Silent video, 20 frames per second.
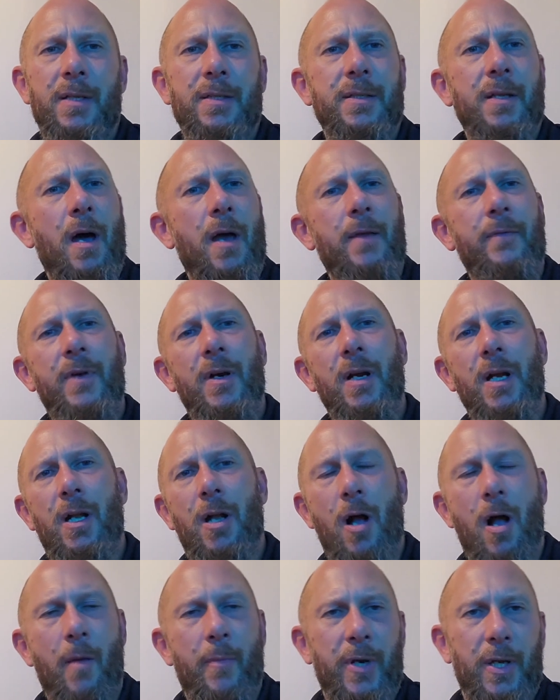a very
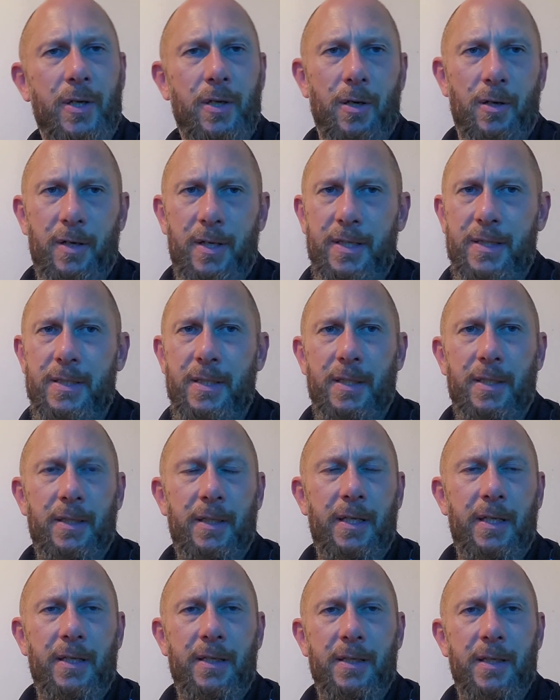common occurrence
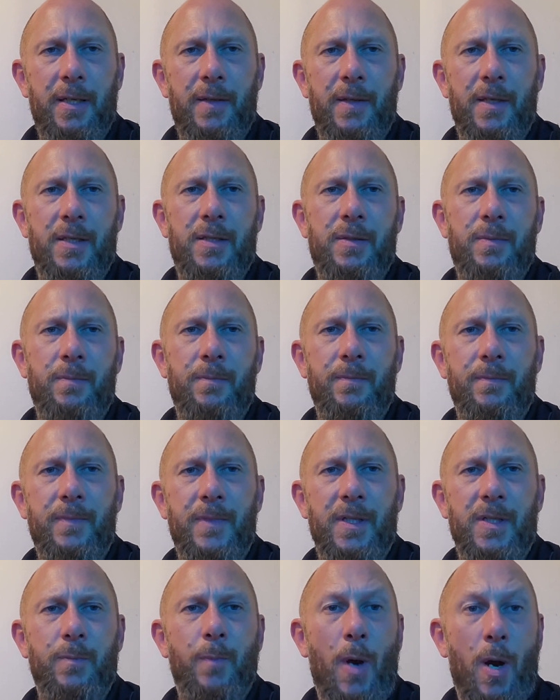in
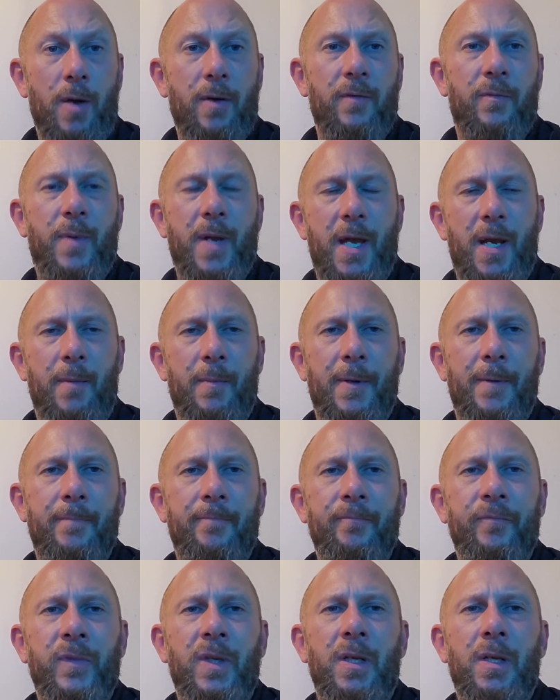this part of Panama.
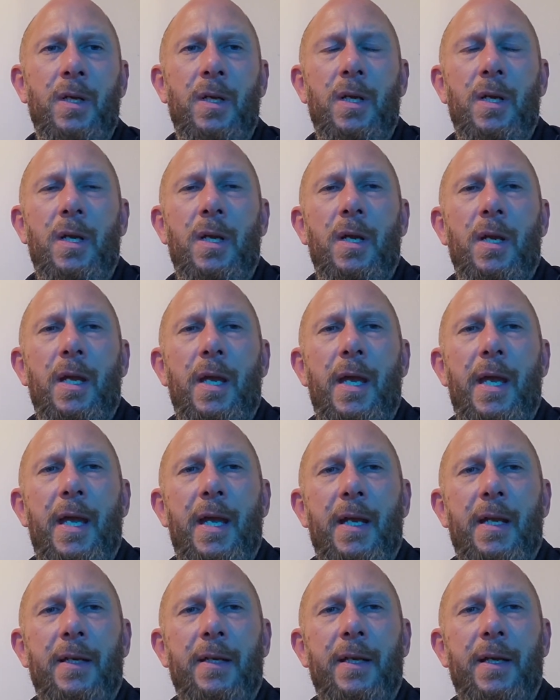
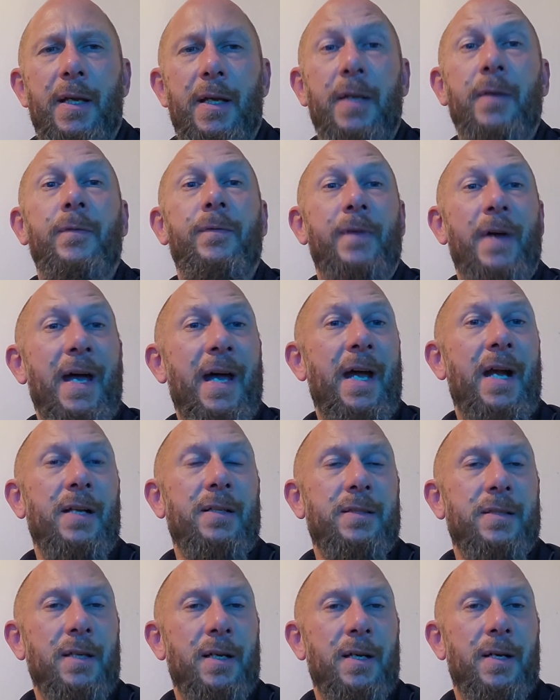And in
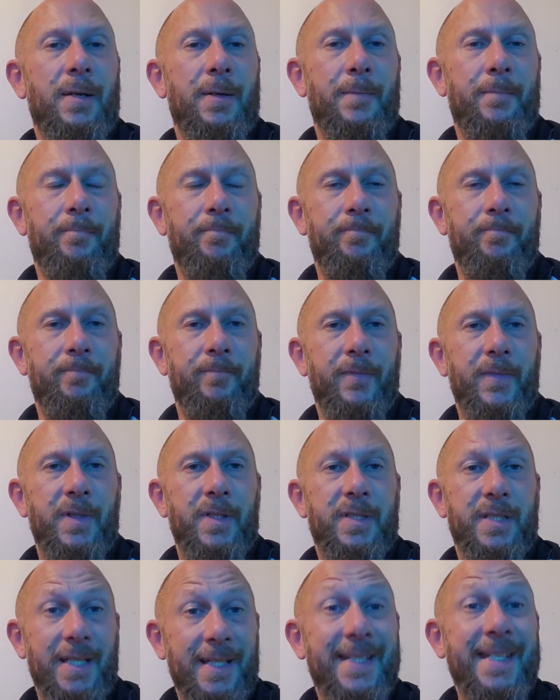fact,
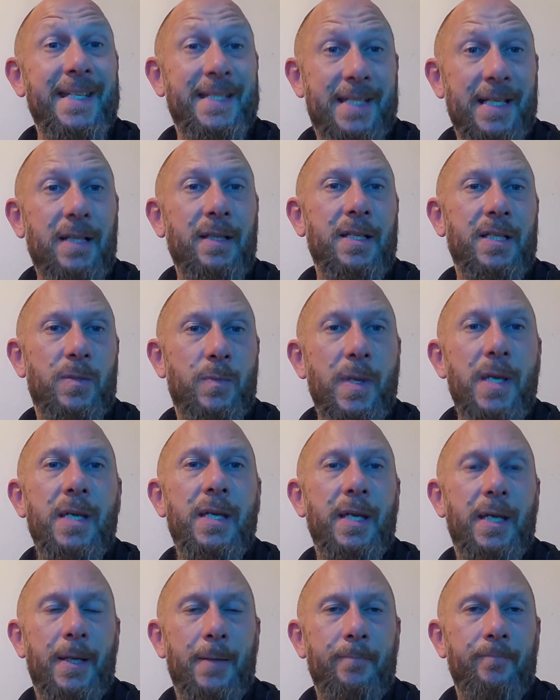statistically
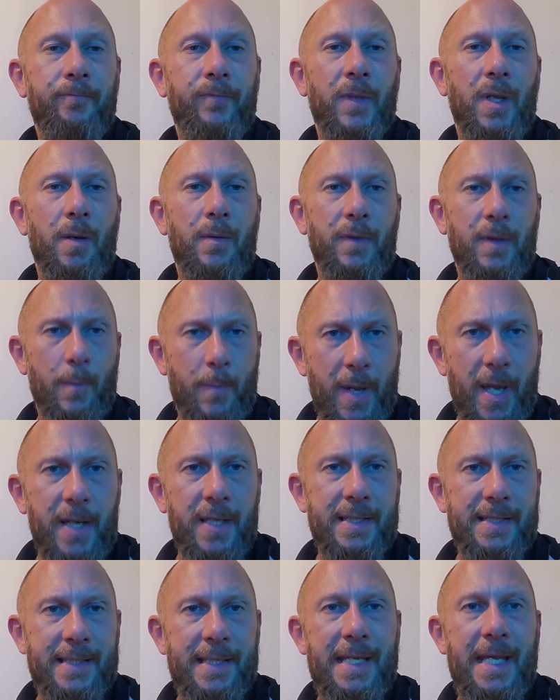speaking, the
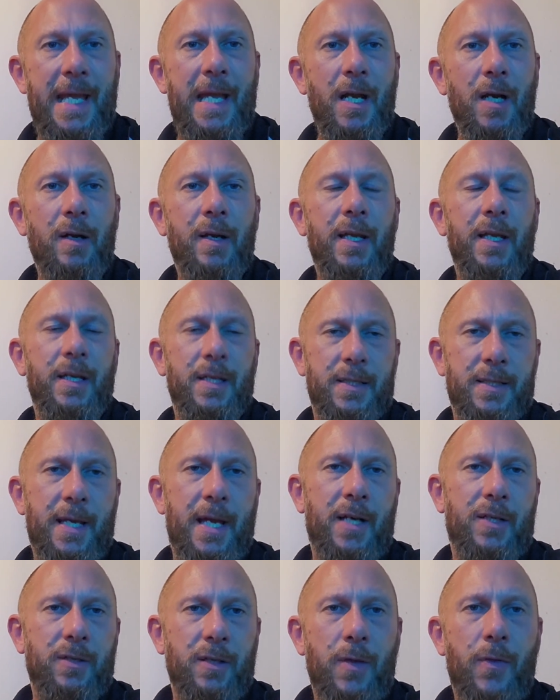Pedasi area is
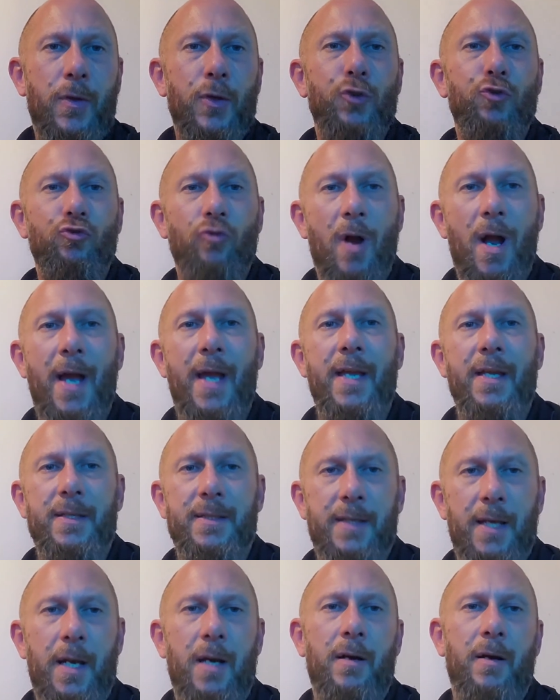actually the
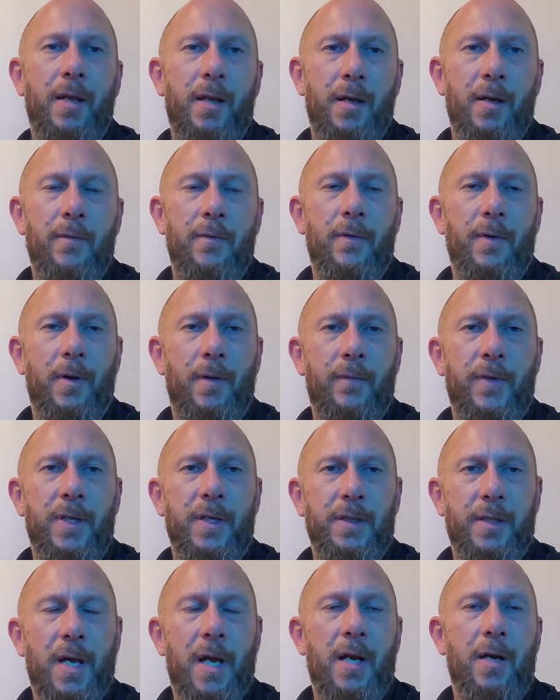driest area of the
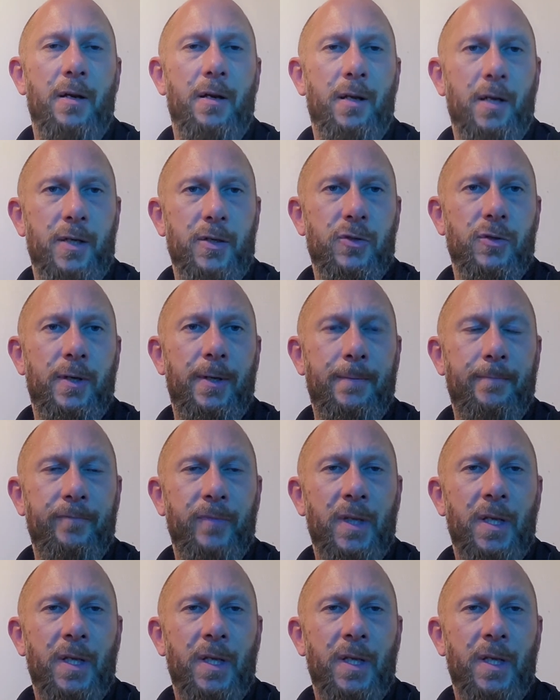entire country.